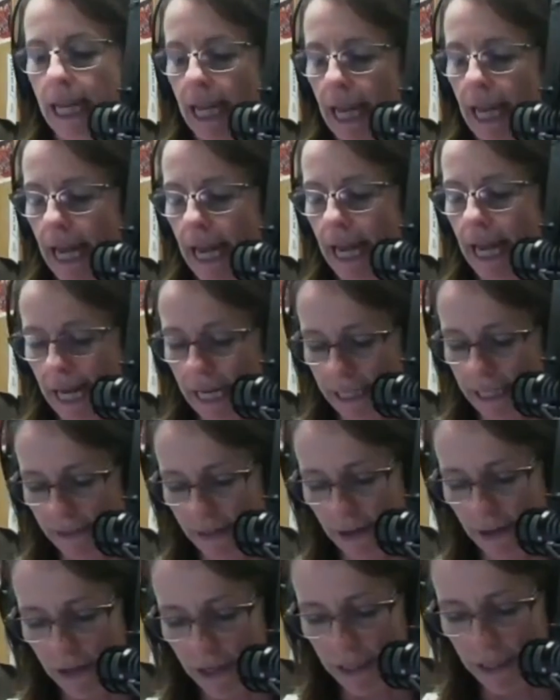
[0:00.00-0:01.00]
And
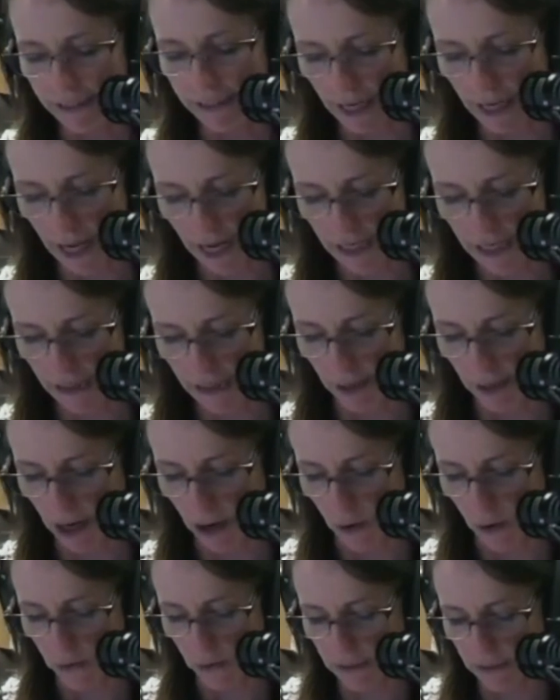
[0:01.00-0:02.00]
they're going to talk
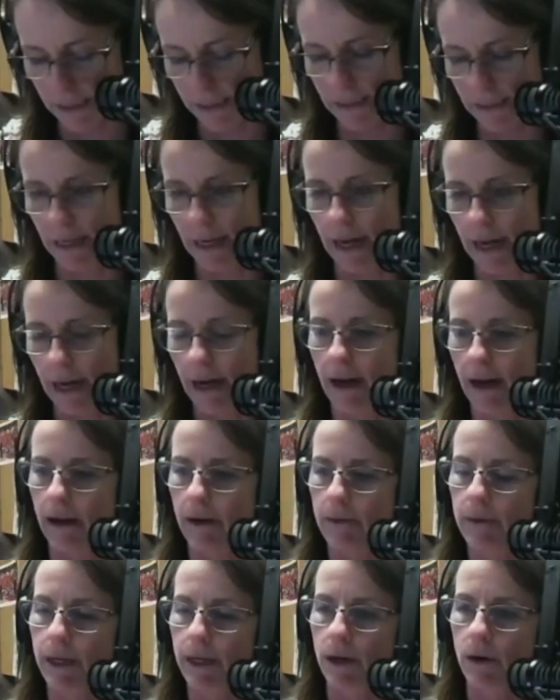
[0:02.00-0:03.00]
about, uh,
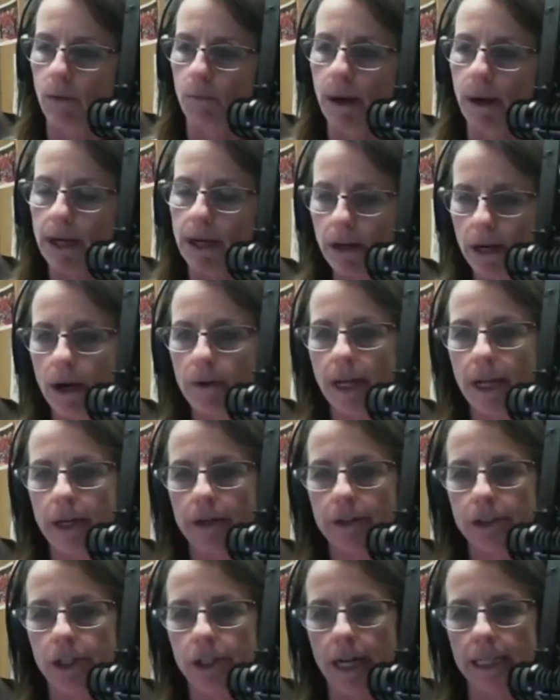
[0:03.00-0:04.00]
you know, Becker County
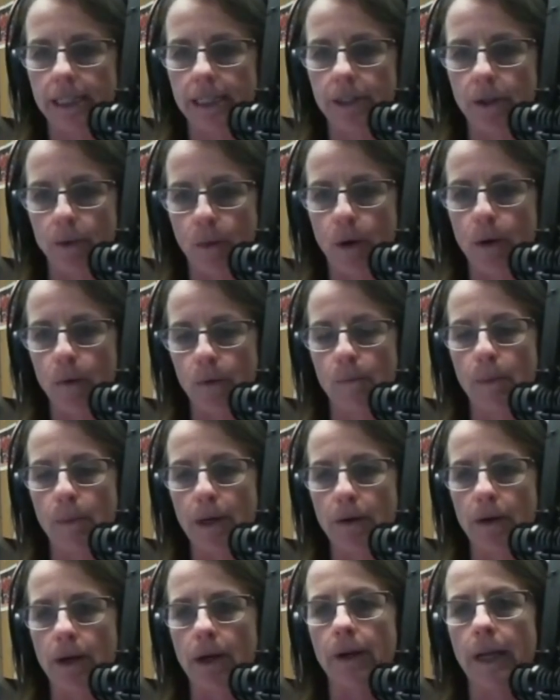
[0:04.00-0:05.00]
Energize, their work with
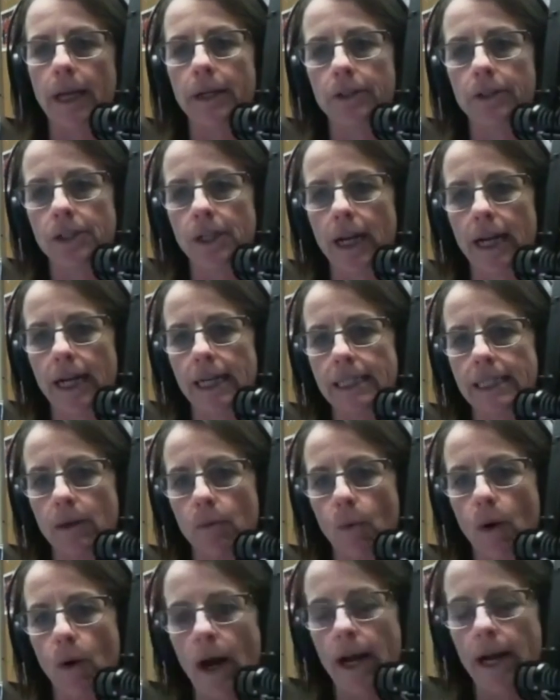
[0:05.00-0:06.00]
Becker County Energize, and
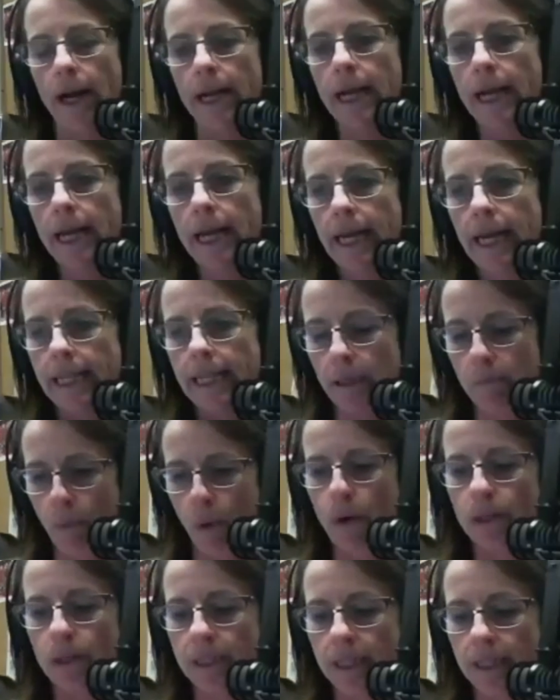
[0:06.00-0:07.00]
why it's
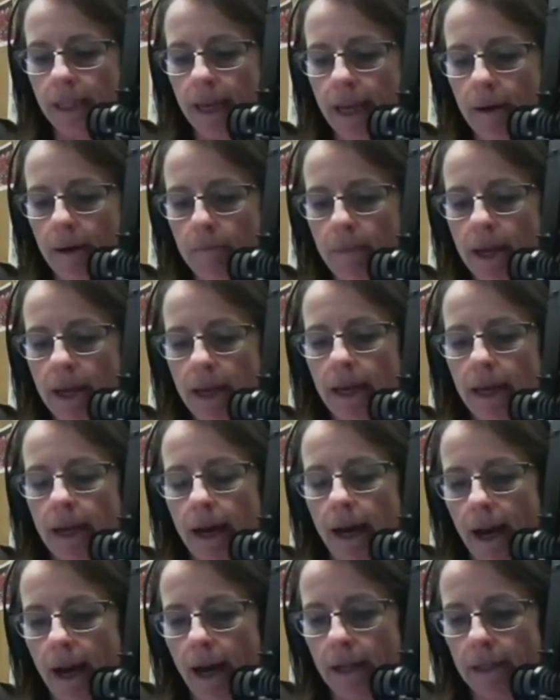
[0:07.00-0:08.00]
important to them
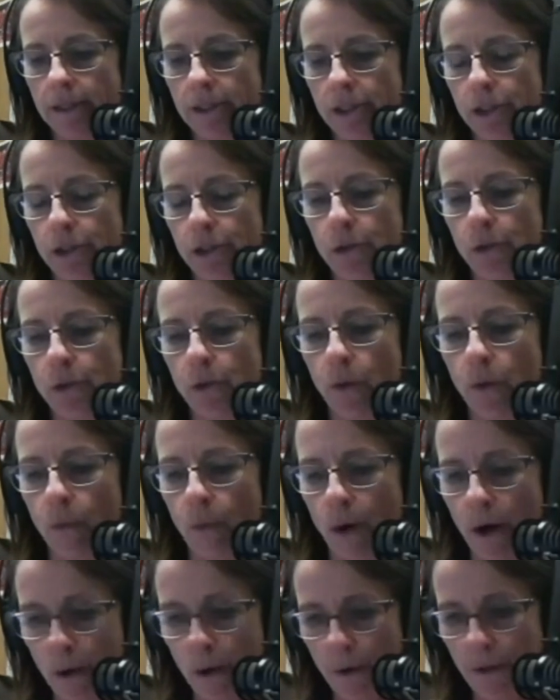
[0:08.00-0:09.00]
uh, to
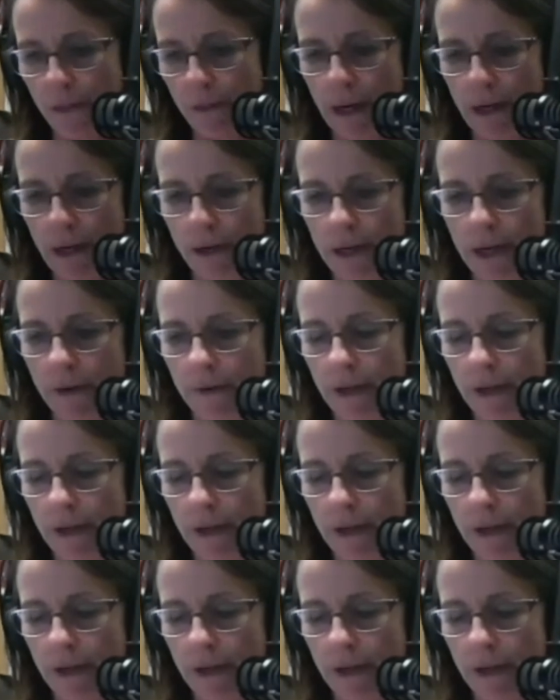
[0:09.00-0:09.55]
work with Becker County